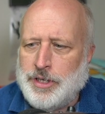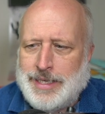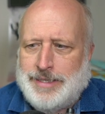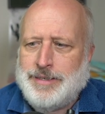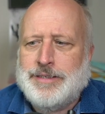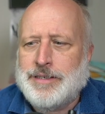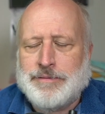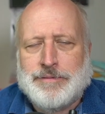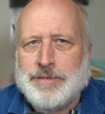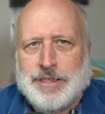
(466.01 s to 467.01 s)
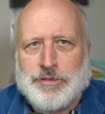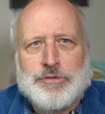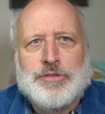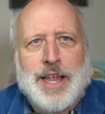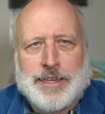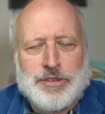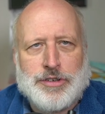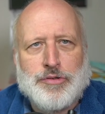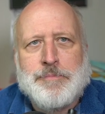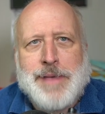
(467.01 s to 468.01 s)
That's a, it's actually a
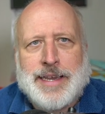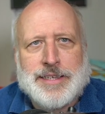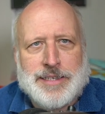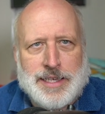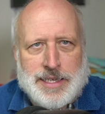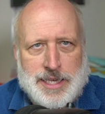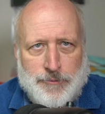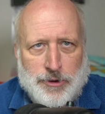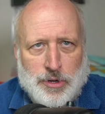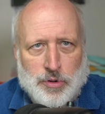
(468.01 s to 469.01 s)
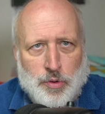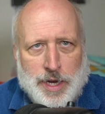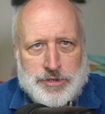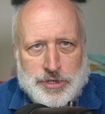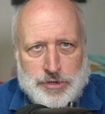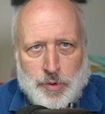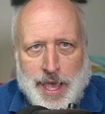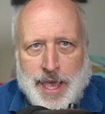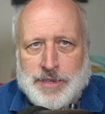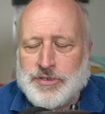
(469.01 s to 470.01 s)
tremendously difficult question to
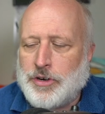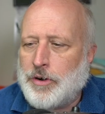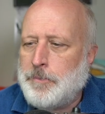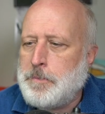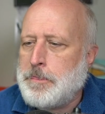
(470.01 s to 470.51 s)
answer.